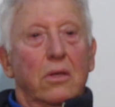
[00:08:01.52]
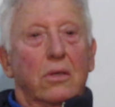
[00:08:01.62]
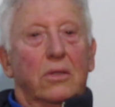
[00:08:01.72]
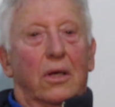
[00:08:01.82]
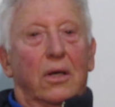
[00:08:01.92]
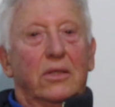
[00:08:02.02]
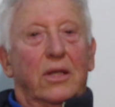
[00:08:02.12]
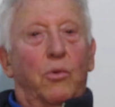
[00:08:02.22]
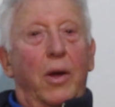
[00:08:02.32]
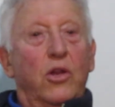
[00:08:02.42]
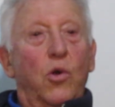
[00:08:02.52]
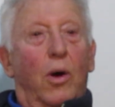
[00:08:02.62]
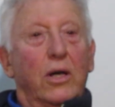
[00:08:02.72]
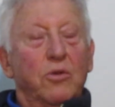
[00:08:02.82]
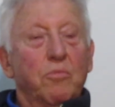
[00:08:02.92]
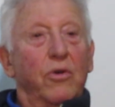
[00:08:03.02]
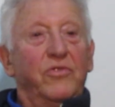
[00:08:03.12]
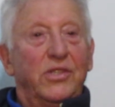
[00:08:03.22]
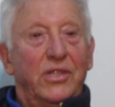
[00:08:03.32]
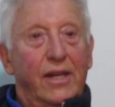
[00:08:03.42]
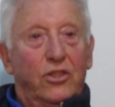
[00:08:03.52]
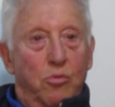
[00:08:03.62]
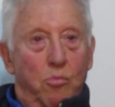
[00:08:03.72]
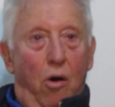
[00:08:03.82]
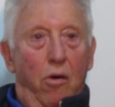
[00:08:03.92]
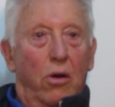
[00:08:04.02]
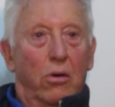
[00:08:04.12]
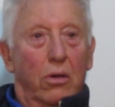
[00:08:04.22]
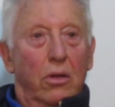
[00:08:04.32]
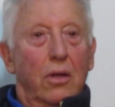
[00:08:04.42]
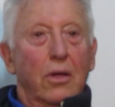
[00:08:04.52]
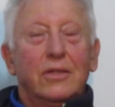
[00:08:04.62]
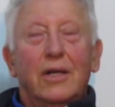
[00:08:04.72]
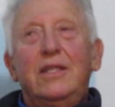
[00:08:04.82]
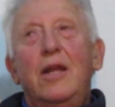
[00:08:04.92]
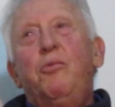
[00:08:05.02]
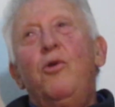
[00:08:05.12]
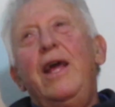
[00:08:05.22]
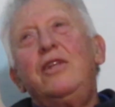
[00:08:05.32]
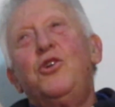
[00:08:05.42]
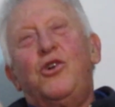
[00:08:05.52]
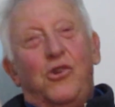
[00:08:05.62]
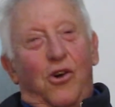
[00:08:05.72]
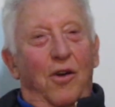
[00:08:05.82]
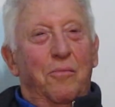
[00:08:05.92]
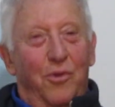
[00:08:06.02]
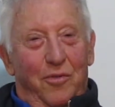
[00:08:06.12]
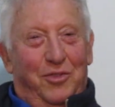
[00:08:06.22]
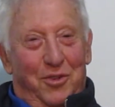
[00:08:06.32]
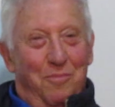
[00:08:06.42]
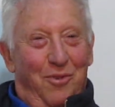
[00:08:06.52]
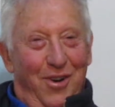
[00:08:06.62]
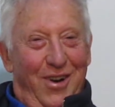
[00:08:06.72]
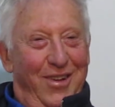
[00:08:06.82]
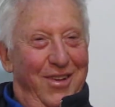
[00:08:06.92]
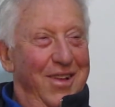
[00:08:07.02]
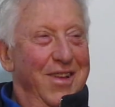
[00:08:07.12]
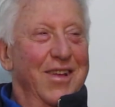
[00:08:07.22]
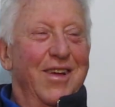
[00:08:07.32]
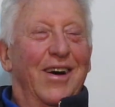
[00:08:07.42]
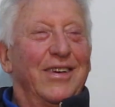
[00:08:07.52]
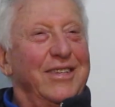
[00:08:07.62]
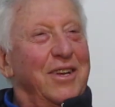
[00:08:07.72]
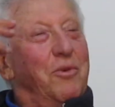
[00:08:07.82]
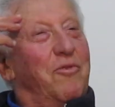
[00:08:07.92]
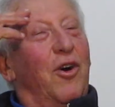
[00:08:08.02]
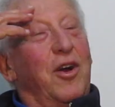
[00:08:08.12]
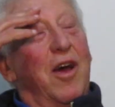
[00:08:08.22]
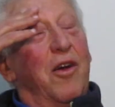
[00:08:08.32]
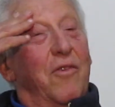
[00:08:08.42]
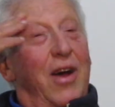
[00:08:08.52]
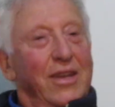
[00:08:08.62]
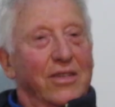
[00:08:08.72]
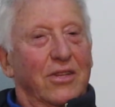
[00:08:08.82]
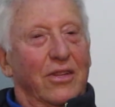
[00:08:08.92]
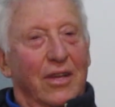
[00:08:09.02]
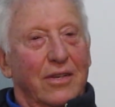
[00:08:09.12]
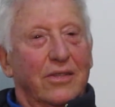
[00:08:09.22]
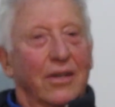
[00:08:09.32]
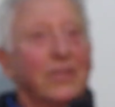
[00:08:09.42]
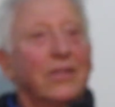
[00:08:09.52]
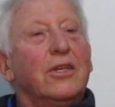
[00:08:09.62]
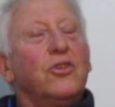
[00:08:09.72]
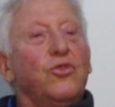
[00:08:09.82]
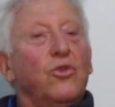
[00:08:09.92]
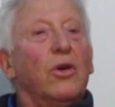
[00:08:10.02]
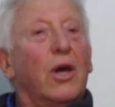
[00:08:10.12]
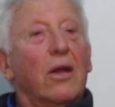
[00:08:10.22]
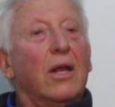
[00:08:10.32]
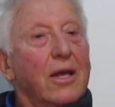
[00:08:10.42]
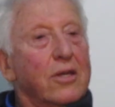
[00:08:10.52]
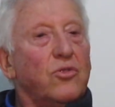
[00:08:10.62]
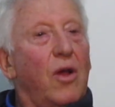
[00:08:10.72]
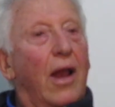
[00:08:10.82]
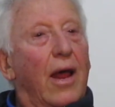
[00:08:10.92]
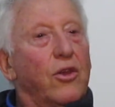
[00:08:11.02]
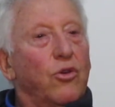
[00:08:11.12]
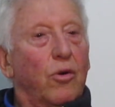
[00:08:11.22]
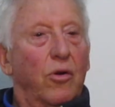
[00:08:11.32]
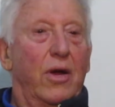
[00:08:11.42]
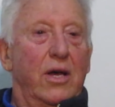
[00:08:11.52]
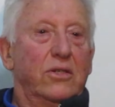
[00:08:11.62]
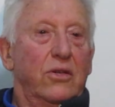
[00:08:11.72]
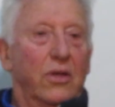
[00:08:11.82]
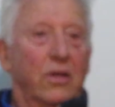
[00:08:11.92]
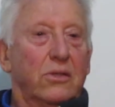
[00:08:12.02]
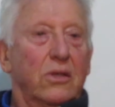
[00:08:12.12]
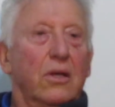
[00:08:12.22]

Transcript: So I said, when do you want to move? She said, tomorrow. So I said, Paulette, you can't move tomorrow. I said, we've got to arrange things. So she said, you go to Israel and you arrange things.